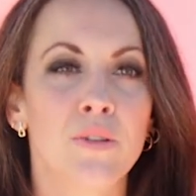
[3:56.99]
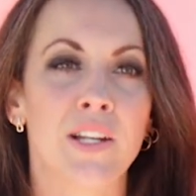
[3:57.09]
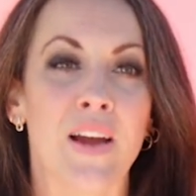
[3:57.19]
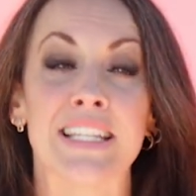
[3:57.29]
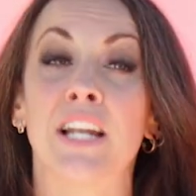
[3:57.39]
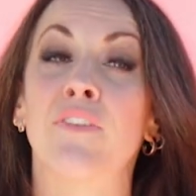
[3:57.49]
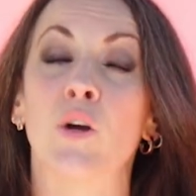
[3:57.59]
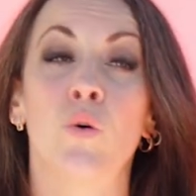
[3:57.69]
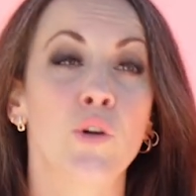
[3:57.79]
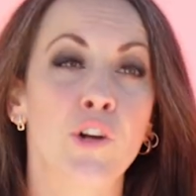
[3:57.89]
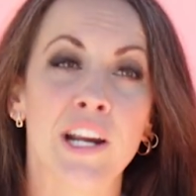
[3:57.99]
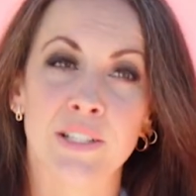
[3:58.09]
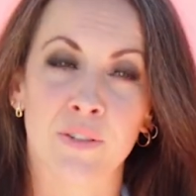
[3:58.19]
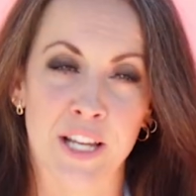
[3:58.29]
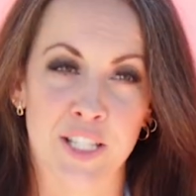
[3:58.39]
need to identify who your
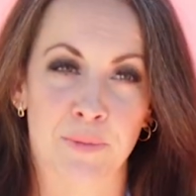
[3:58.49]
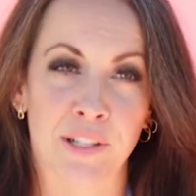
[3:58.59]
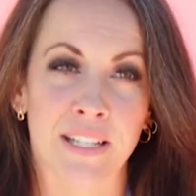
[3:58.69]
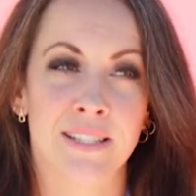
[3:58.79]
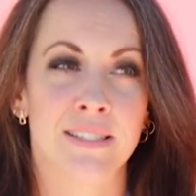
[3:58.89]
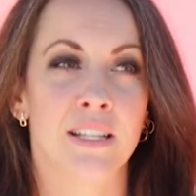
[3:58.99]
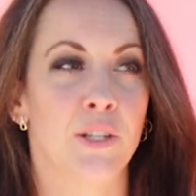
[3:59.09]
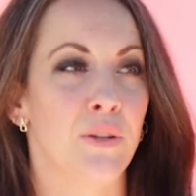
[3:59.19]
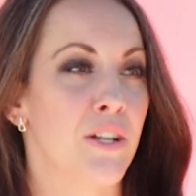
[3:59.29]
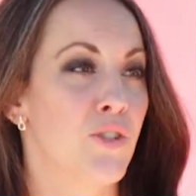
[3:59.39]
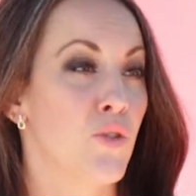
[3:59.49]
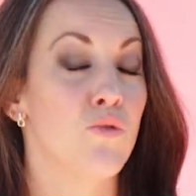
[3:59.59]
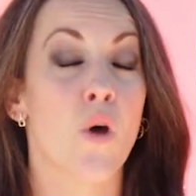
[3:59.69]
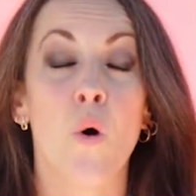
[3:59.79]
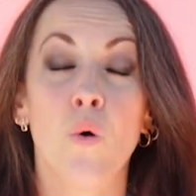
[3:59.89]
ideal customer is. You need to
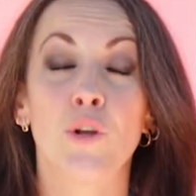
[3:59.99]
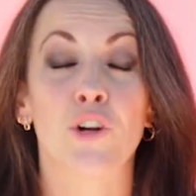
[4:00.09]
know